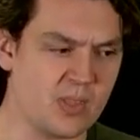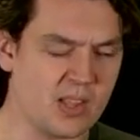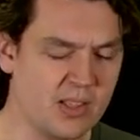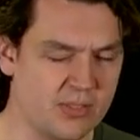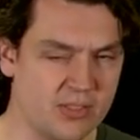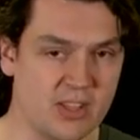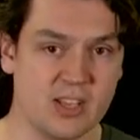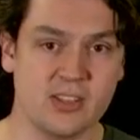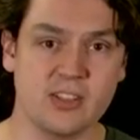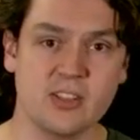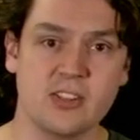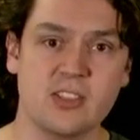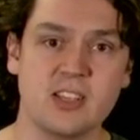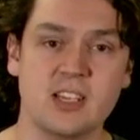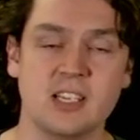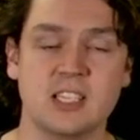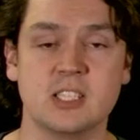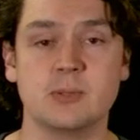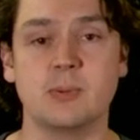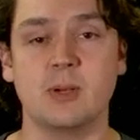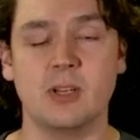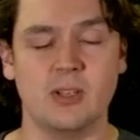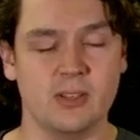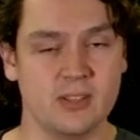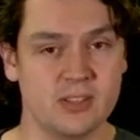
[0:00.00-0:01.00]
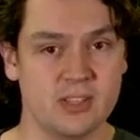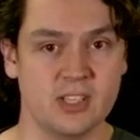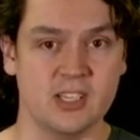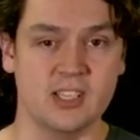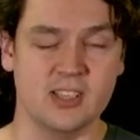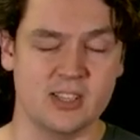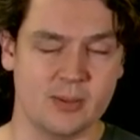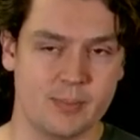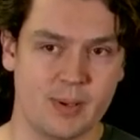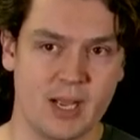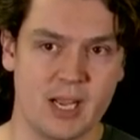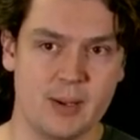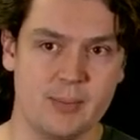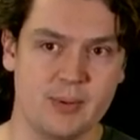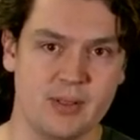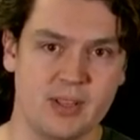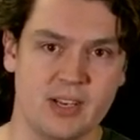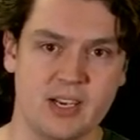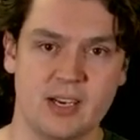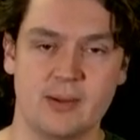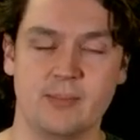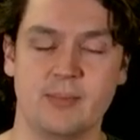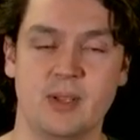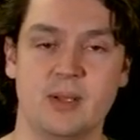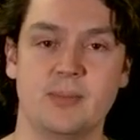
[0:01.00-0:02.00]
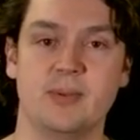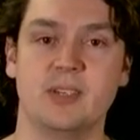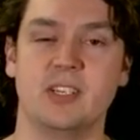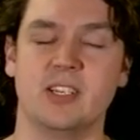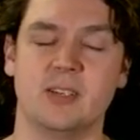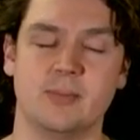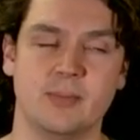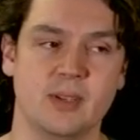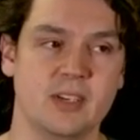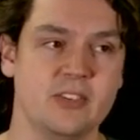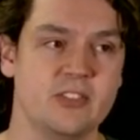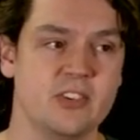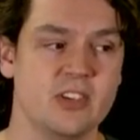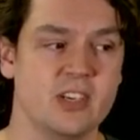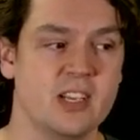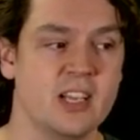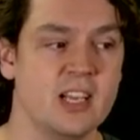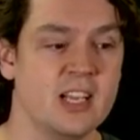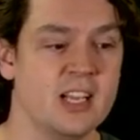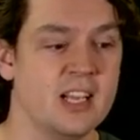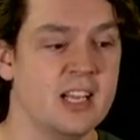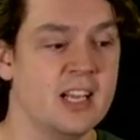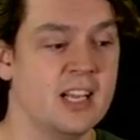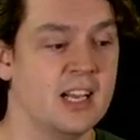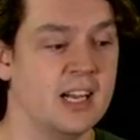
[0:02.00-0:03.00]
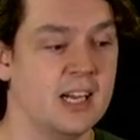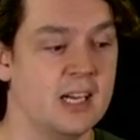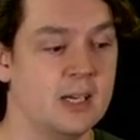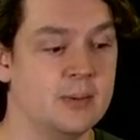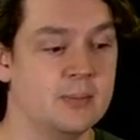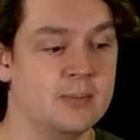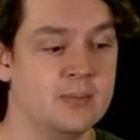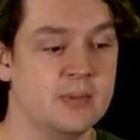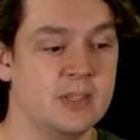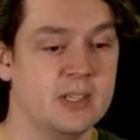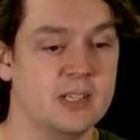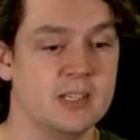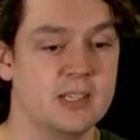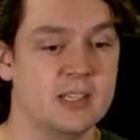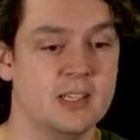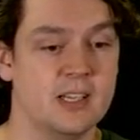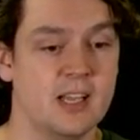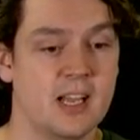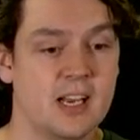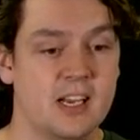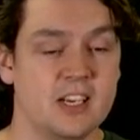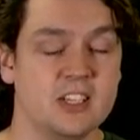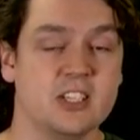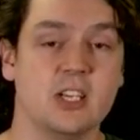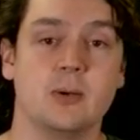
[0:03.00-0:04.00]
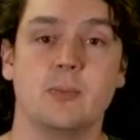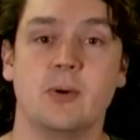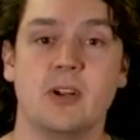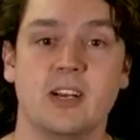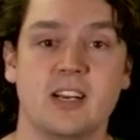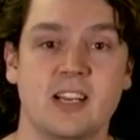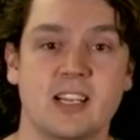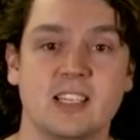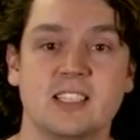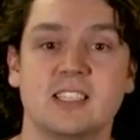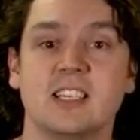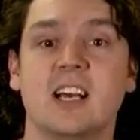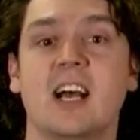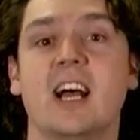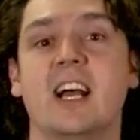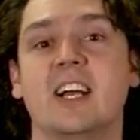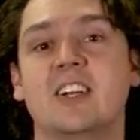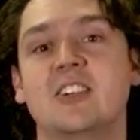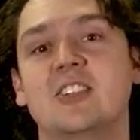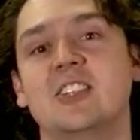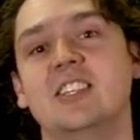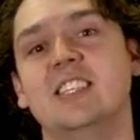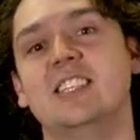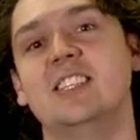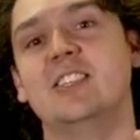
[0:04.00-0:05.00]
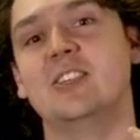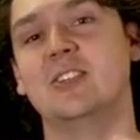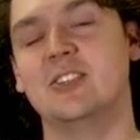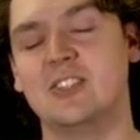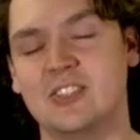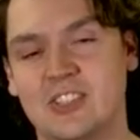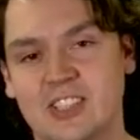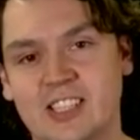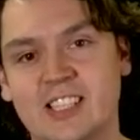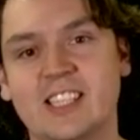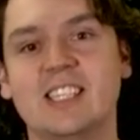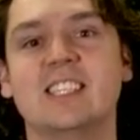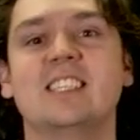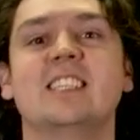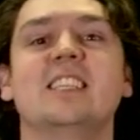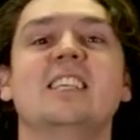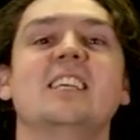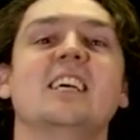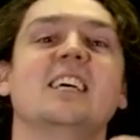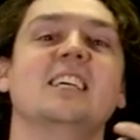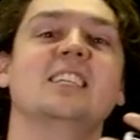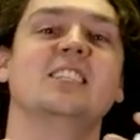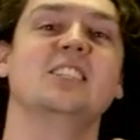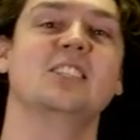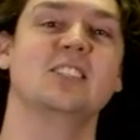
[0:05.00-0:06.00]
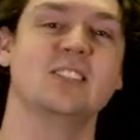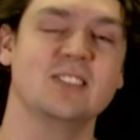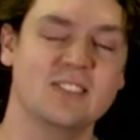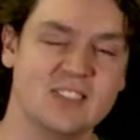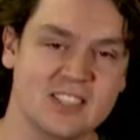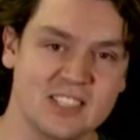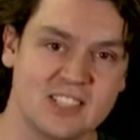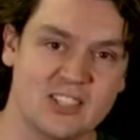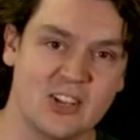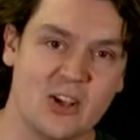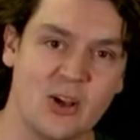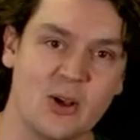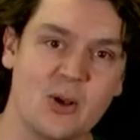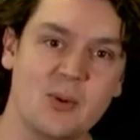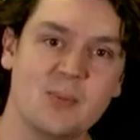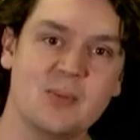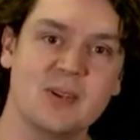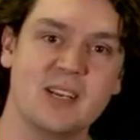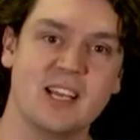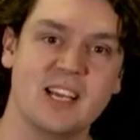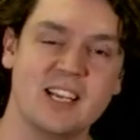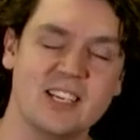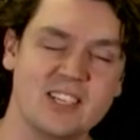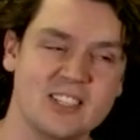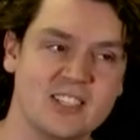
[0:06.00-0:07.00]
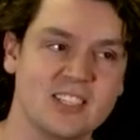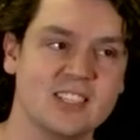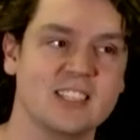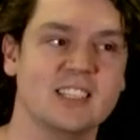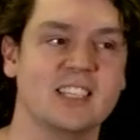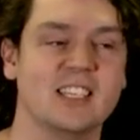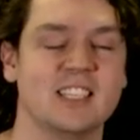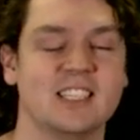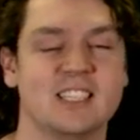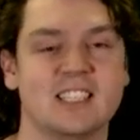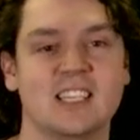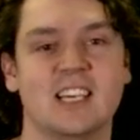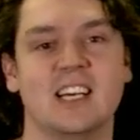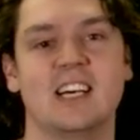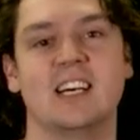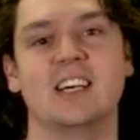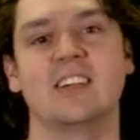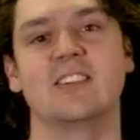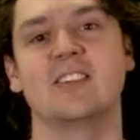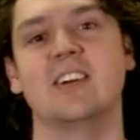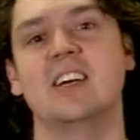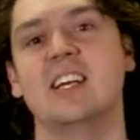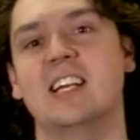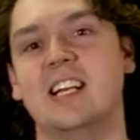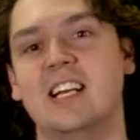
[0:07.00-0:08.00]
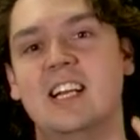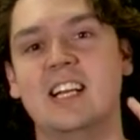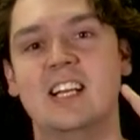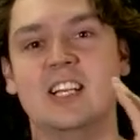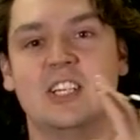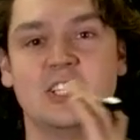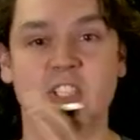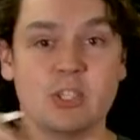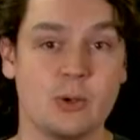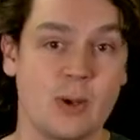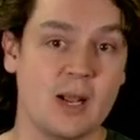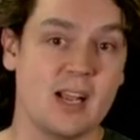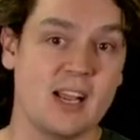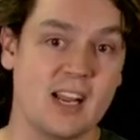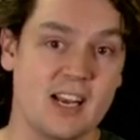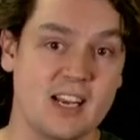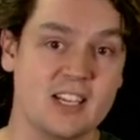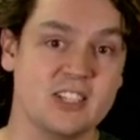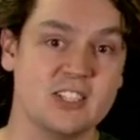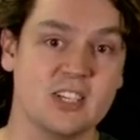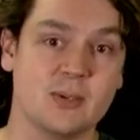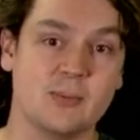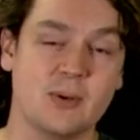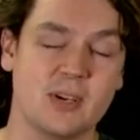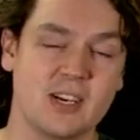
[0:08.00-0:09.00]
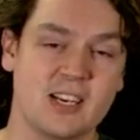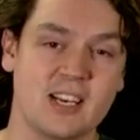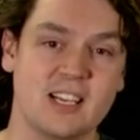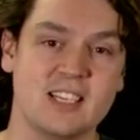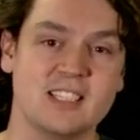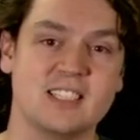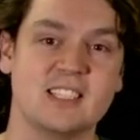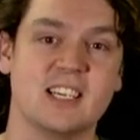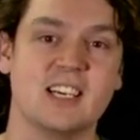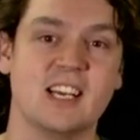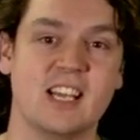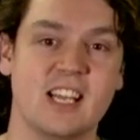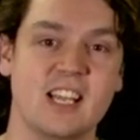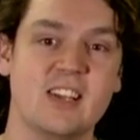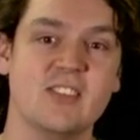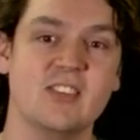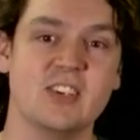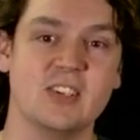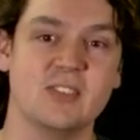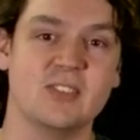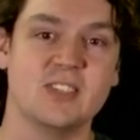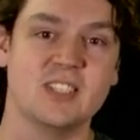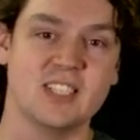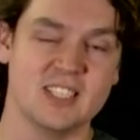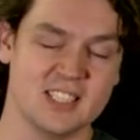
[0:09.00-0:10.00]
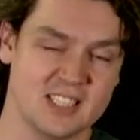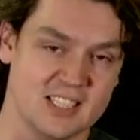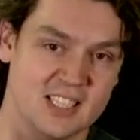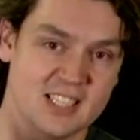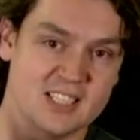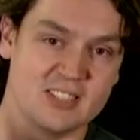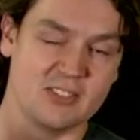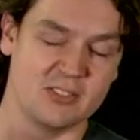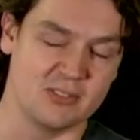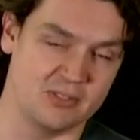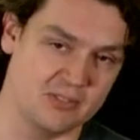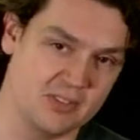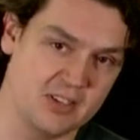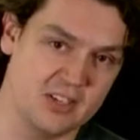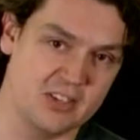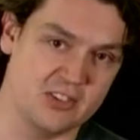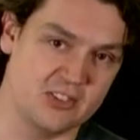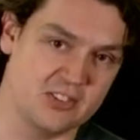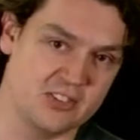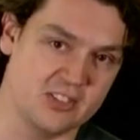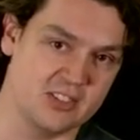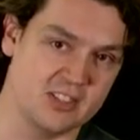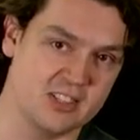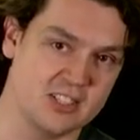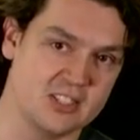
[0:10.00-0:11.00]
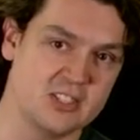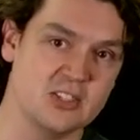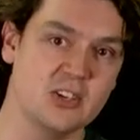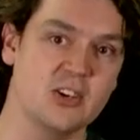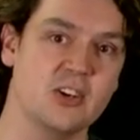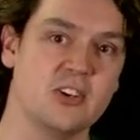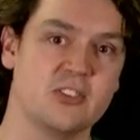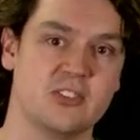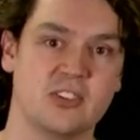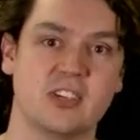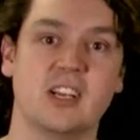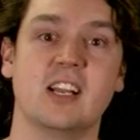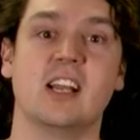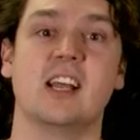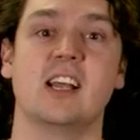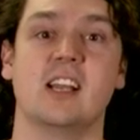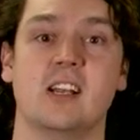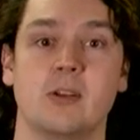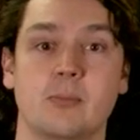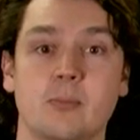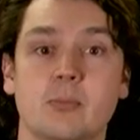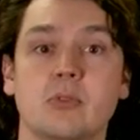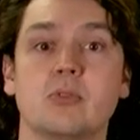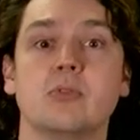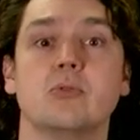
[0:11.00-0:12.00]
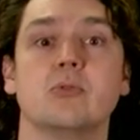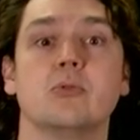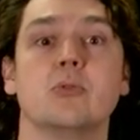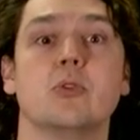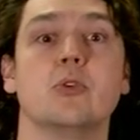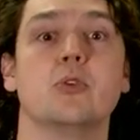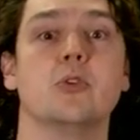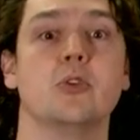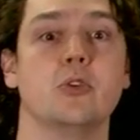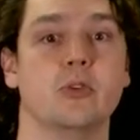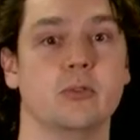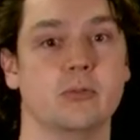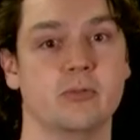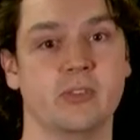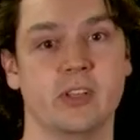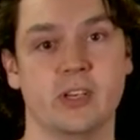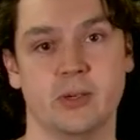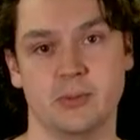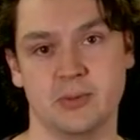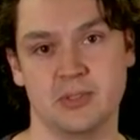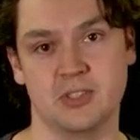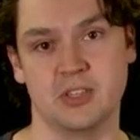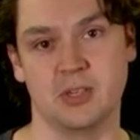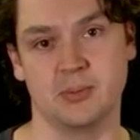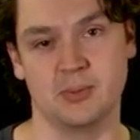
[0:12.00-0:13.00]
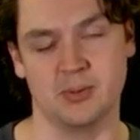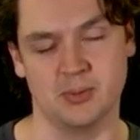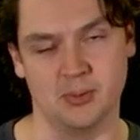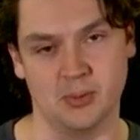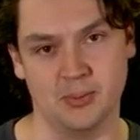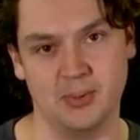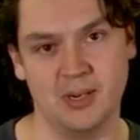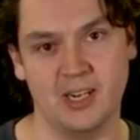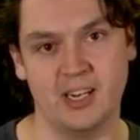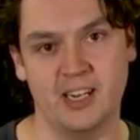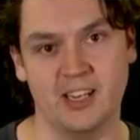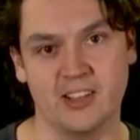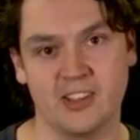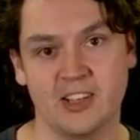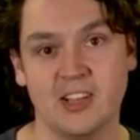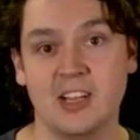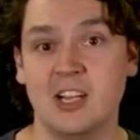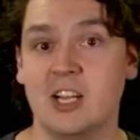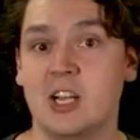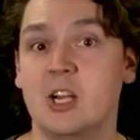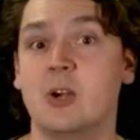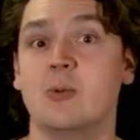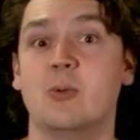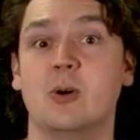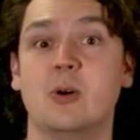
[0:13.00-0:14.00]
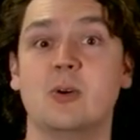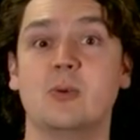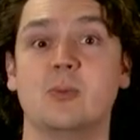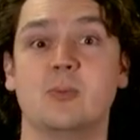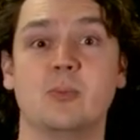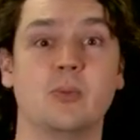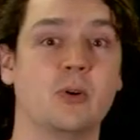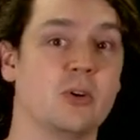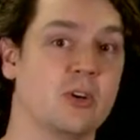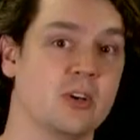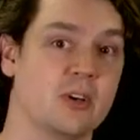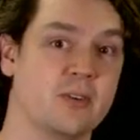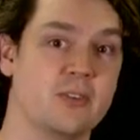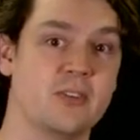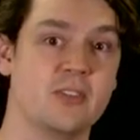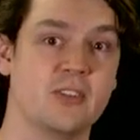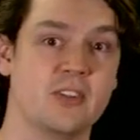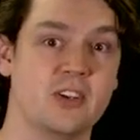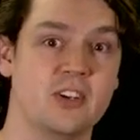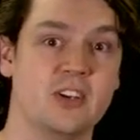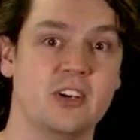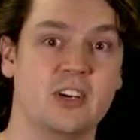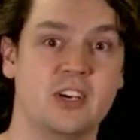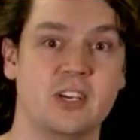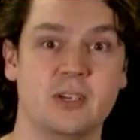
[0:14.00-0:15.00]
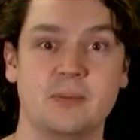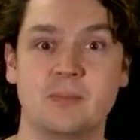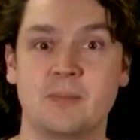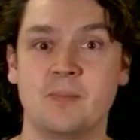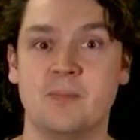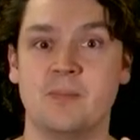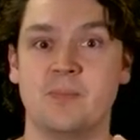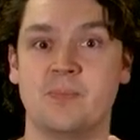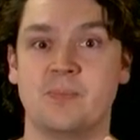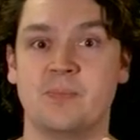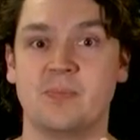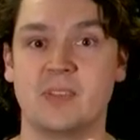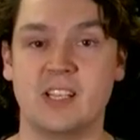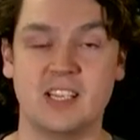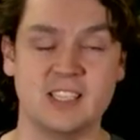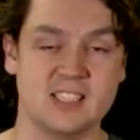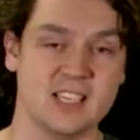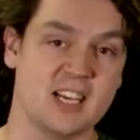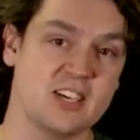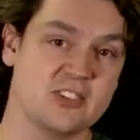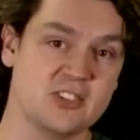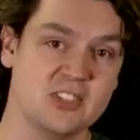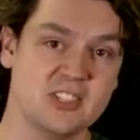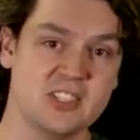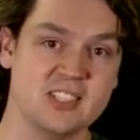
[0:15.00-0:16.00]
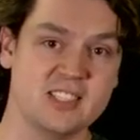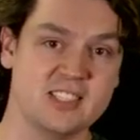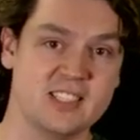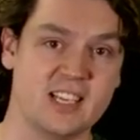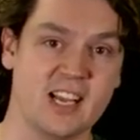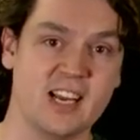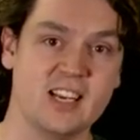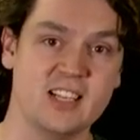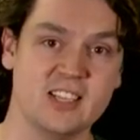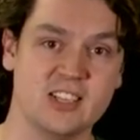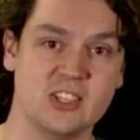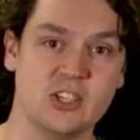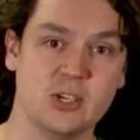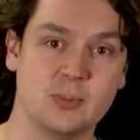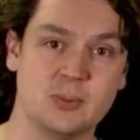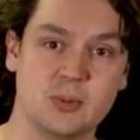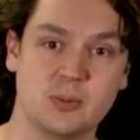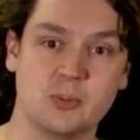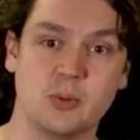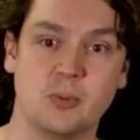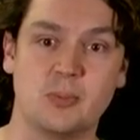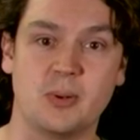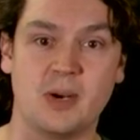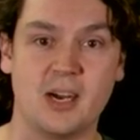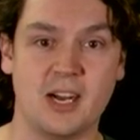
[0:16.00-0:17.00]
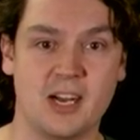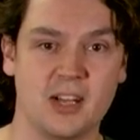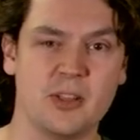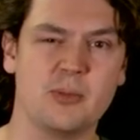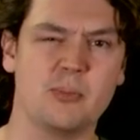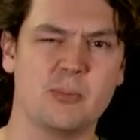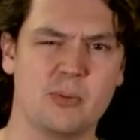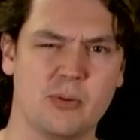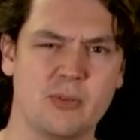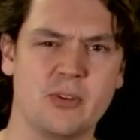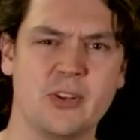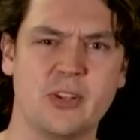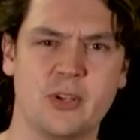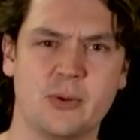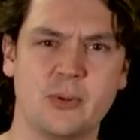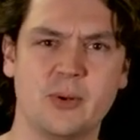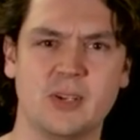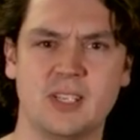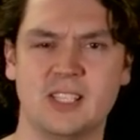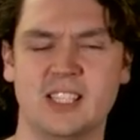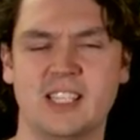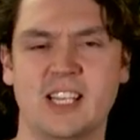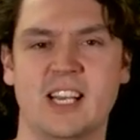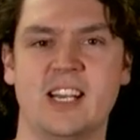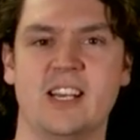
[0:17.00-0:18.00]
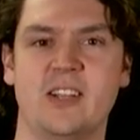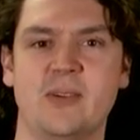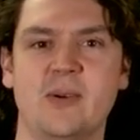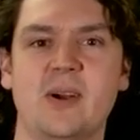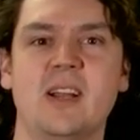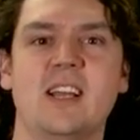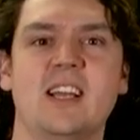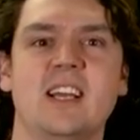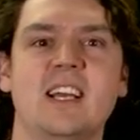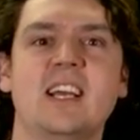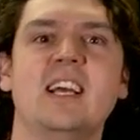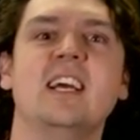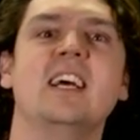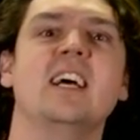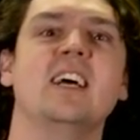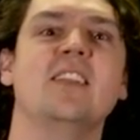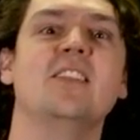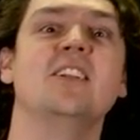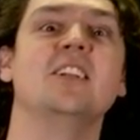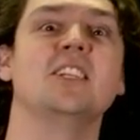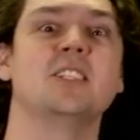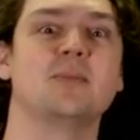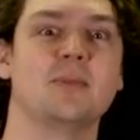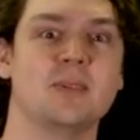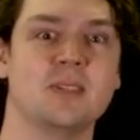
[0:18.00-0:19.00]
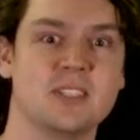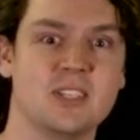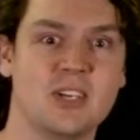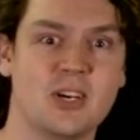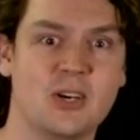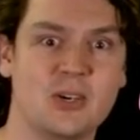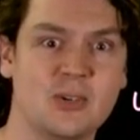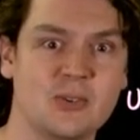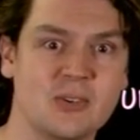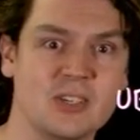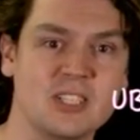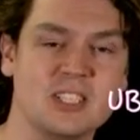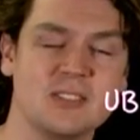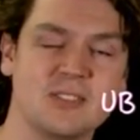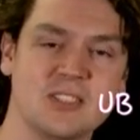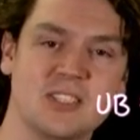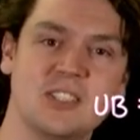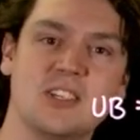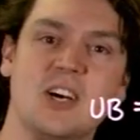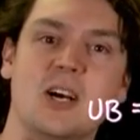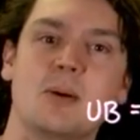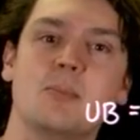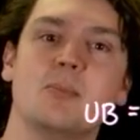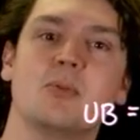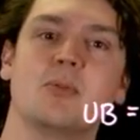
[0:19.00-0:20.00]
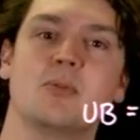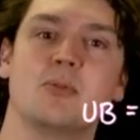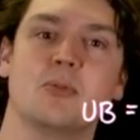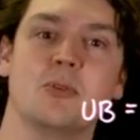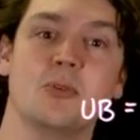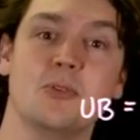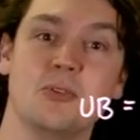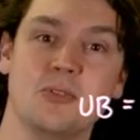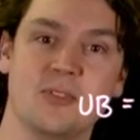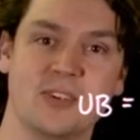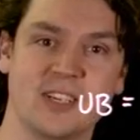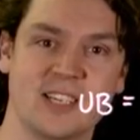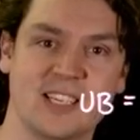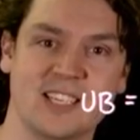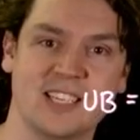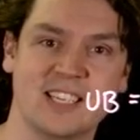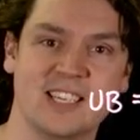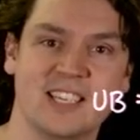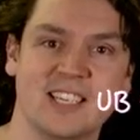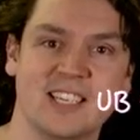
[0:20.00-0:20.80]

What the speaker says: The other thing as well in the paper that I maybe didn't mention, Anytime Weighted Astar actually usually, it's the idea of the termination that's hard, right? So right, Anytime Weighted Astar, even if it doesn't get to finish the search and prove that it was the optimal path, well, more often than not, it's actually just getting the optimal path pretty quickly anyway, and then it spends the whole rest of its time proving it.